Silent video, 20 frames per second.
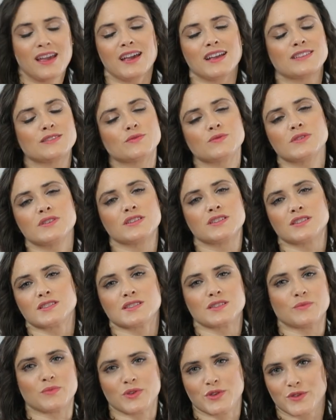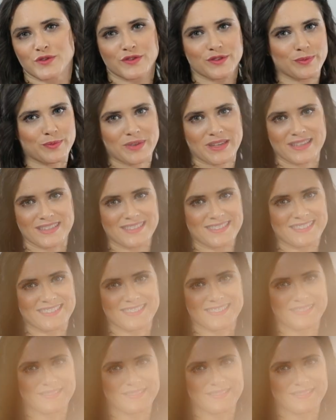It's really just a beautiful piece.